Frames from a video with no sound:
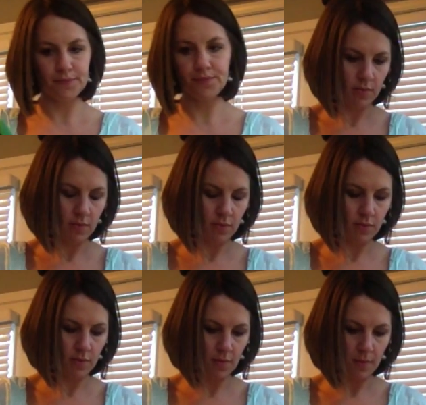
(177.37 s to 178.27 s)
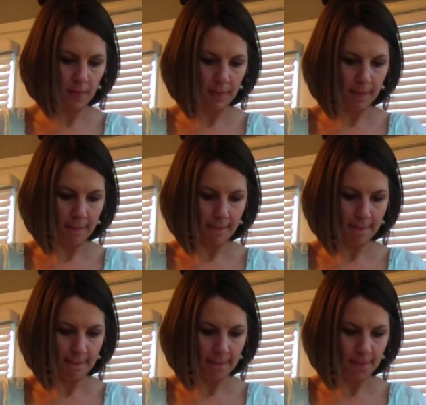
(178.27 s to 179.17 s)

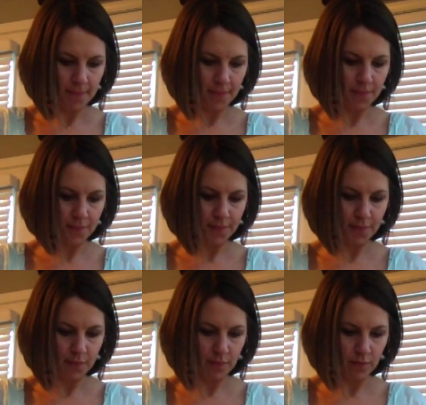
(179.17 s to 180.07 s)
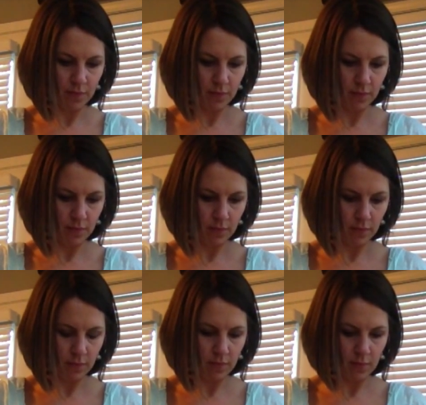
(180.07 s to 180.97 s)
Nobody speaks.